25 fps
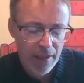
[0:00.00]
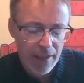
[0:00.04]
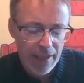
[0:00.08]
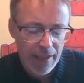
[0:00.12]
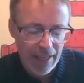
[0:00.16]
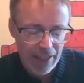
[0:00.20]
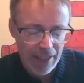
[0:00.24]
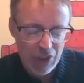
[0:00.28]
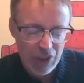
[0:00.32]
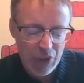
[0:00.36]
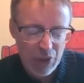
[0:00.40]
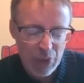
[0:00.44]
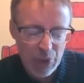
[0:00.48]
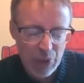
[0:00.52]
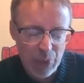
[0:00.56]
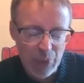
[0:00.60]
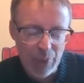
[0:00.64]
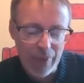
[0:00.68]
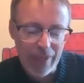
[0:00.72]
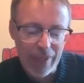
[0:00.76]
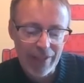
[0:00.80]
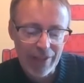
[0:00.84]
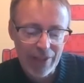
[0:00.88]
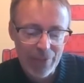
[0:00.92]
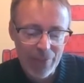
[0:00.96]
It's
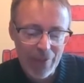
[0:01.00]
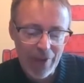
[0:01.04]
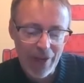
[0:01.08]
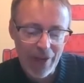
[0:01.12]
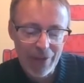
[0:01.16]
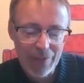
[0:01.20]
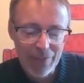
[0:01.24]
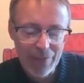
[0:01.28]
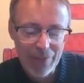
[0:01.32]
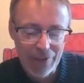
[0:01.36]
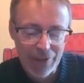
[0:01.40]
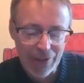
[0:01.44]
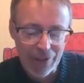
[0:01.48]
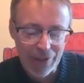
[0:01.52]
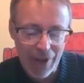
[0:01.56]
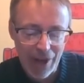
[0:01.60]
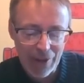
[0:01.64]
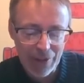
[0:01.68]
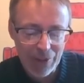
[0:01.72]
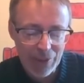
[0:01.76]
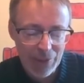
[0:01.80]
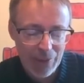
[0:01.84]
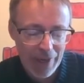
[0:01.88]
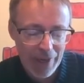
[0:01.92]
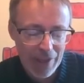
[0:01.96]
gooey at the bottom when you're out
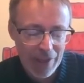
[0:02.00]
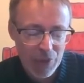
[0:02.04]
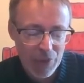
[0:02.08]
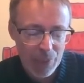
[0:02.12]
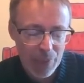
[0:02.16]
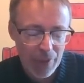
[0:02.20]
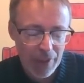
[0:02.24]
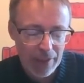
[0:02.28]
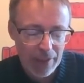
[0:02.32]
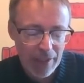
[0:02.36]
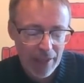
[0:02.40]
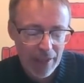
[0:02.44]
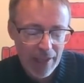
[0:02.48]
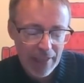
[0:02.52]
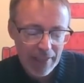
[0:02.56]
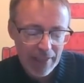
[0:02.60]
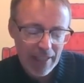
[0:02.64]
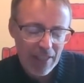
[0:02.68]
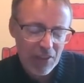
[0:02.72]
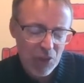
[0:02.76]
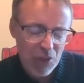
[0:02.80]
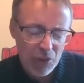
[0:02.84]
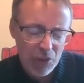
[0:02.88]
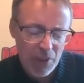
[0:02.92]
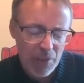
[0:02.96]
a ways, but
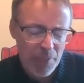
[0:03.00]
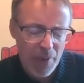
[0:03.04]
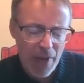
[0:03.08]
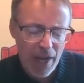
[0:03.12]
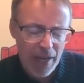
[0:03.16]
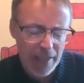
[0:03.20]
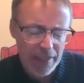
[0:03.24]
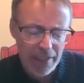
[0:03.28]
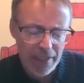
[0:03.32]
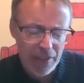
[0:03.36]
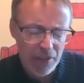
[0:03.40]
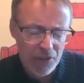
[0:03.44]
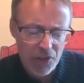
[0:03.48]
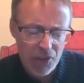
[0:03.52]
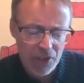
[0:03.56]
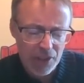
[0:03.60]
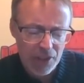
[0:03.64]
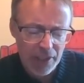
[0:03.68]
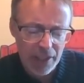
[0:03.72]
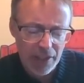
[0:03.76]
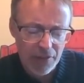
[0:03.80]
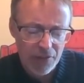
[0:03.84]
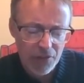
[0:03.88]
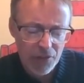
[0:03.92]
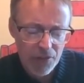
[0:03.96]
that's only pine needles and
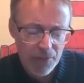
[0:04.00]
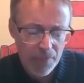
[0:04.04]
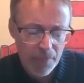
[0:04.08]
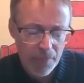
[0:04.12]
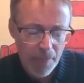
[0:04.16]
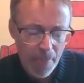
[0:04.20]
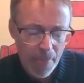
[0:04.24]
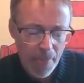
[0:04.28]
leaves.